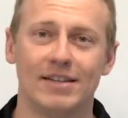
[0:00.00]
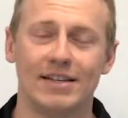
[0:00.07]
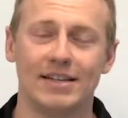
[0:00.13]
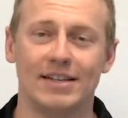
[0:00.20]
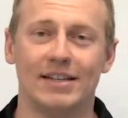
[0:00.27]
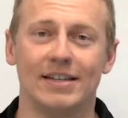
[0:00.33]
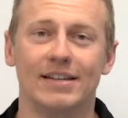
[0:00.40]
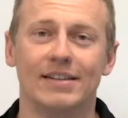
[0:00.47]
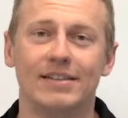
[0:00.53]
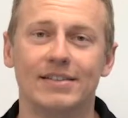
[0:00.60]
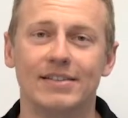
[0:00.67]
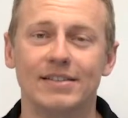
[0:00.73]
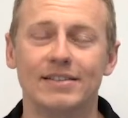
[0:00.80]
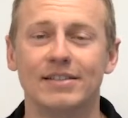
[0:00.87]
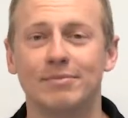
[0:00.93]
Hi,
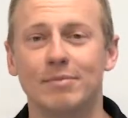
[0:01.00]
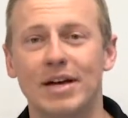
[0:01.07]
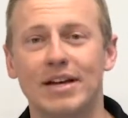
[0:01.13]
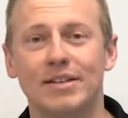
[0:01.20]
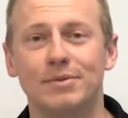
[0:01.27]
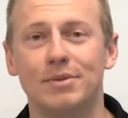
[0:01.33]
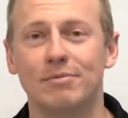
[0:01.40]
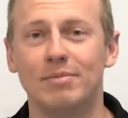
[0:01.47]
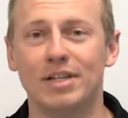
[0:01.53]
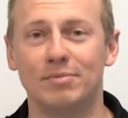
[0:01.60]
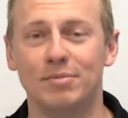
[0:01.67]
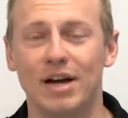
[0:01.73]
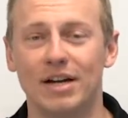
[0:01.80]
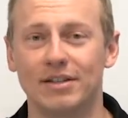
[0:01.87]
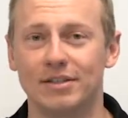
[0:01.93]
this is Miles with Best
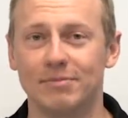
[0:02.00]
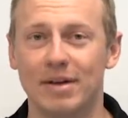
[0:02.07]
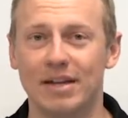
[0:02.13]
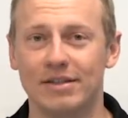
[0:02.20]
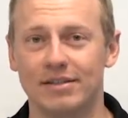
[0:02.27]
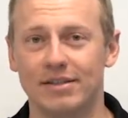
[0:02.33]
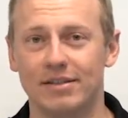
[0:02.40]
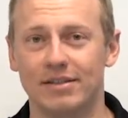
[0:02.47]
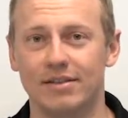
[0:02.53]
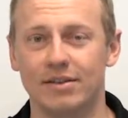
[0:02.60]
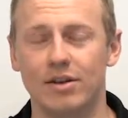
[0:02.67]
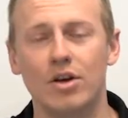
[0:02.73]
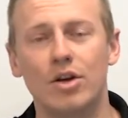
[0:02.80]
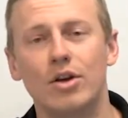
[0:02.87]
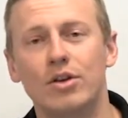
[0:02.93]
Practice Medicine.
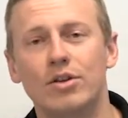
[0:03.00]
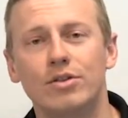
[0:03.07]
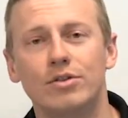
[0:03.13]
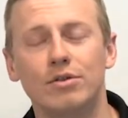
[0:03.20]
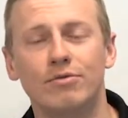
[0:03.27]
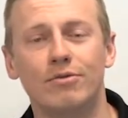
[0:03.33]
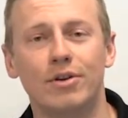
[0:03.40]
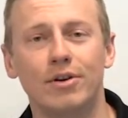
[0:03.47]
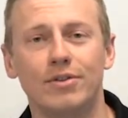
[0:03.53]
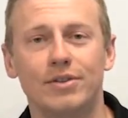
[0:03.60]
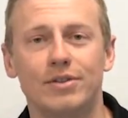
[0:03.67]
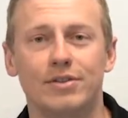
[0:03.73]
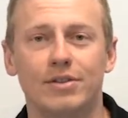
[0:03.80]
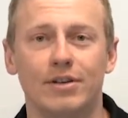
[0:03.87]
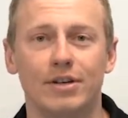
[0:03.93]
So far in
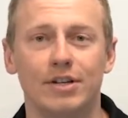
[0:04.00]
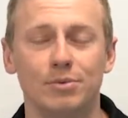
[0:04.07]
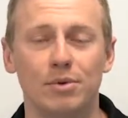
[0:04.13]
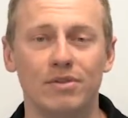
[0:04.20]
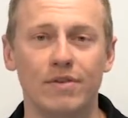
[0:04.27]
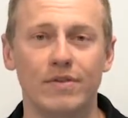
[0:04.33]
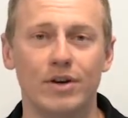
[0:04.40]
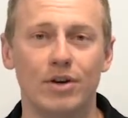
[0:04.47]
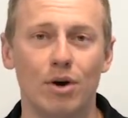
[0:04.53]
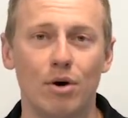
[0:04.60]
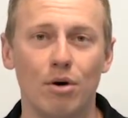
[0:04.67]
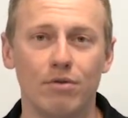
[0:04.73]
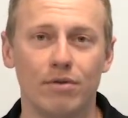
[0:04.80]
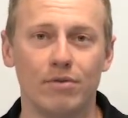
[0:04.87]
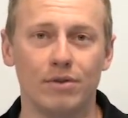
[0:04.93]
this series, we've given an
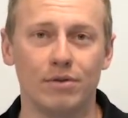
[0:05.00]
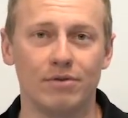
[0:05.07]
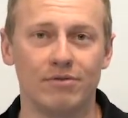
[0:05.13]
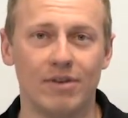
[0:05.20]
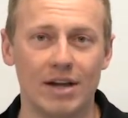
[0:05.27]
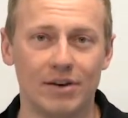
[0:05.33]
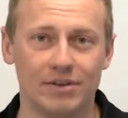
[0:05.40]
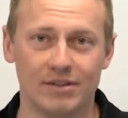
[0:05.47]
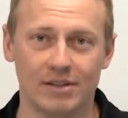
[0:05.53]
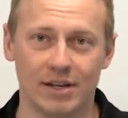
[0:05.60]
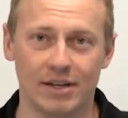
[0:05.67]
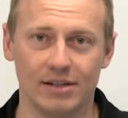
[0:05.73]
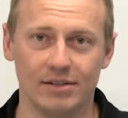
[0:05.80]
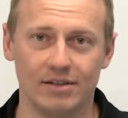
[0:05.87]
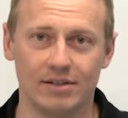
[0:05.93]
overview of vital
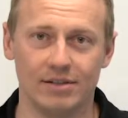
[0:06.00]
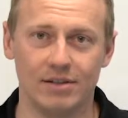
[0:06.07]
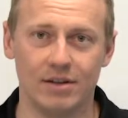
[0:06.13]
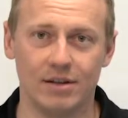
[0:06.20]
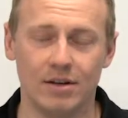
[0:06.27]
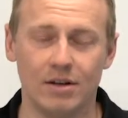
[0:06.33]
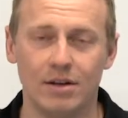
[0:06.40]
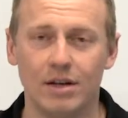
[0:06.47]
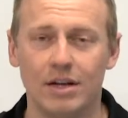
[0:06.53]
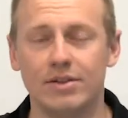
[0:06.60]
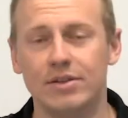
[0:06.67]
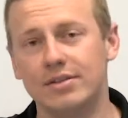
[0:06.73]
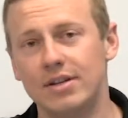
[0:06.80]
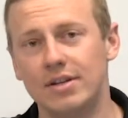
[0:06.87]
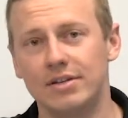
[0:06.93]
signs. In
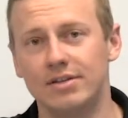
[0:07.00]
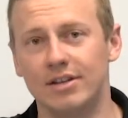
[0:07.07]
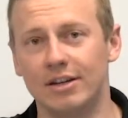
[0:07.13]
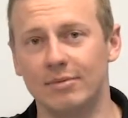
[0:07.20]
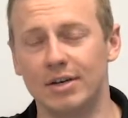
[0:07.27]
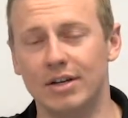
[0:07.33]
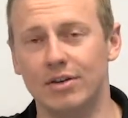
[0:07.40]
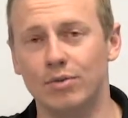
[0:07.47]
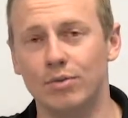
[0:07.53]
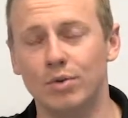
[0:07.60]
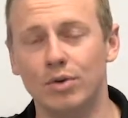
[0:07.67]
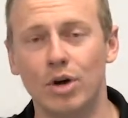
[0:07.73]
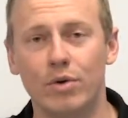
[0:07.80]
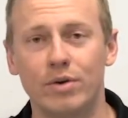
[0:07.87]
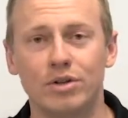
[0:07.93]
this next segment, we'll
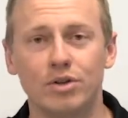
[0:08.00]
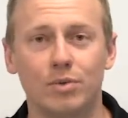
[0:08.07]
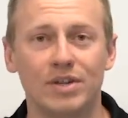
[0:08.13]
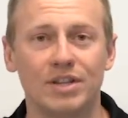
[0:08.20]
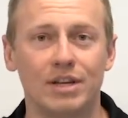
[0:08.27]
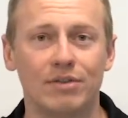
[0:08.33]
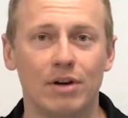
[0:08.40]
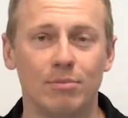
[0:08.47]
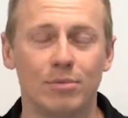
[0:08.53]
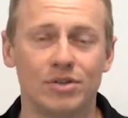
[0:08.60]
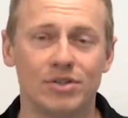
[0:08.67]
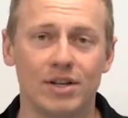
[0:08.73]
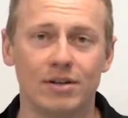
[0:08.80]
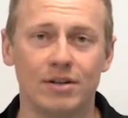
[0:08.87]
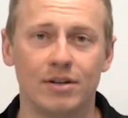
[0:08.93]
go into what they
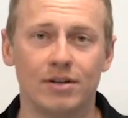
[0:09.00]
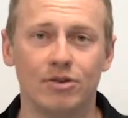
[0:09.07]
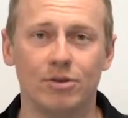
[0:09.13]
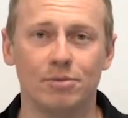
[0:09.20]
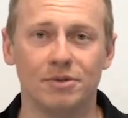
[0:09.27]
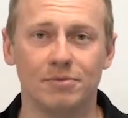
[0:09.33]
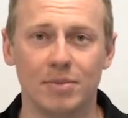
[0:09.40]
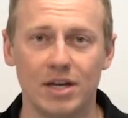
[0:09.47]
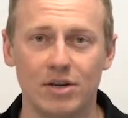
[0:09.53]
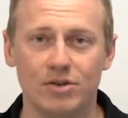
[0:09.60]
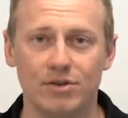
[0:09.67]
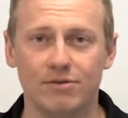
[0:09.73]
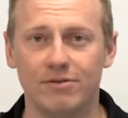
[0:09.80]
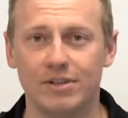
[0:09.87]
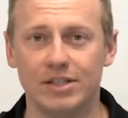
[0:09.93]
represent in terms of
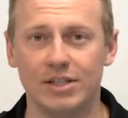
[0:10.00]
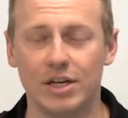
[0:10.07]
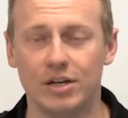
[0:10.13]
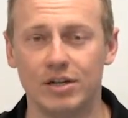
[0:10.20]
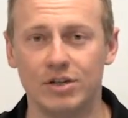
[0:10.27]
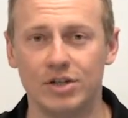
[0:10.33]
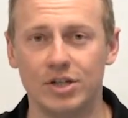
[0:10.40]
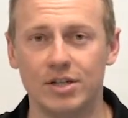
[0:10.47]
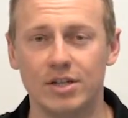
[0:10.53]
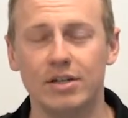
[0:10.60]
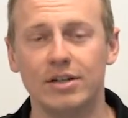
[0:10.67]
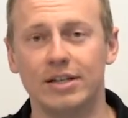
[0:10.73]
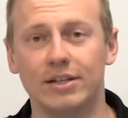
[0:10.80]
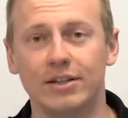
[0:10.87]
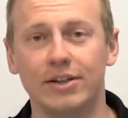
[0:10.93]
patient physiology
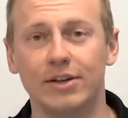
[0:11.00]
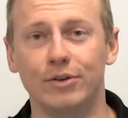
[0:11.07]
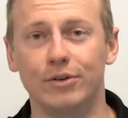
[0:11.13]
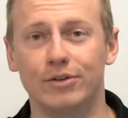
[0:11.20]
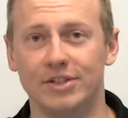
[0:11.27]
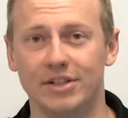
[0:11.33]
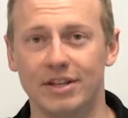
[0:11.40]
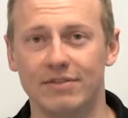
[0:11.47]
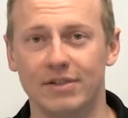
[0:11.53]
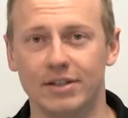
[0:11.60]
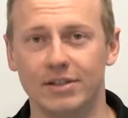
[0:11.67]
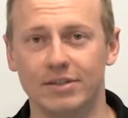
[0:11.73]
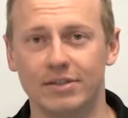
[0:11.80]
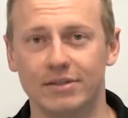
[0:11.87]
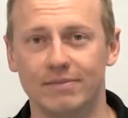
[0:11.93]
and clinical
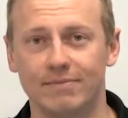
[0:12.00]
significance.